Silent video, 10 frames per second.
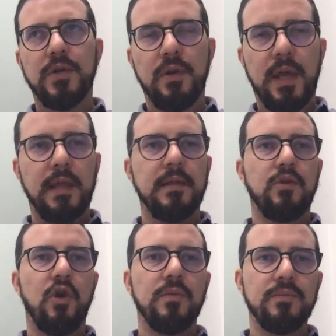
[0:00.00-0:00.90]
look at the
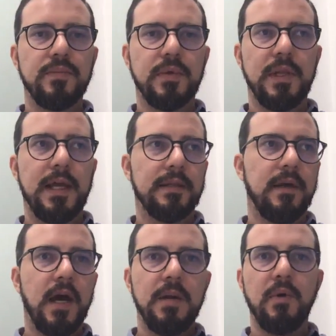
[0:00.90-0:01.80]
term like
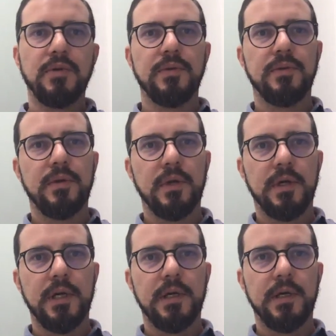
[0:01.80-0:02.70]
time on
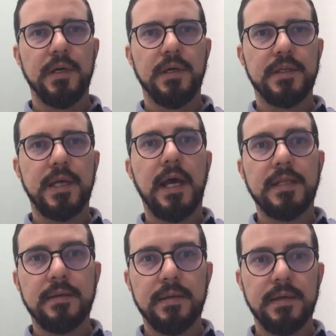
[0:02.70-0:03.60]

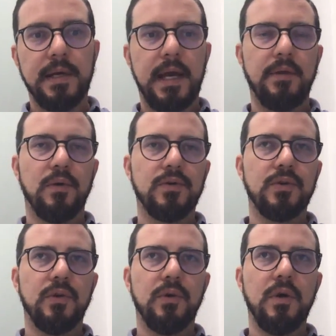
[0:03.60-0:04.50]
site and
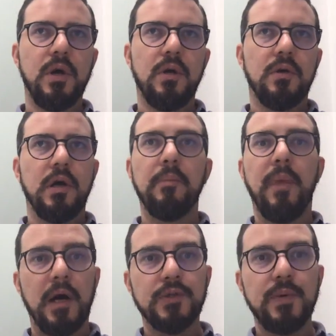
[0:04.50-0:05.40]
also
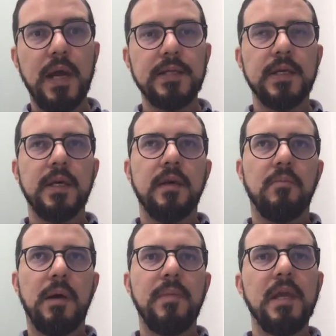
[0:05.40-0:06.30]
bounce rates.
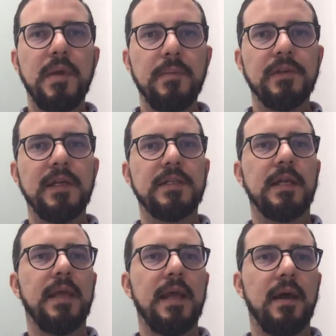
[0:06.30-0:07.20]
But many people think
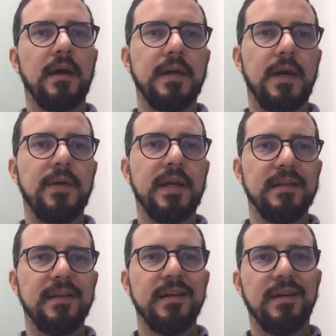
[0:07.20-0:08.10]
that they are
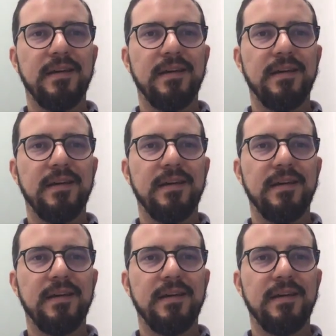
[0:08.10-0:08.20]
directly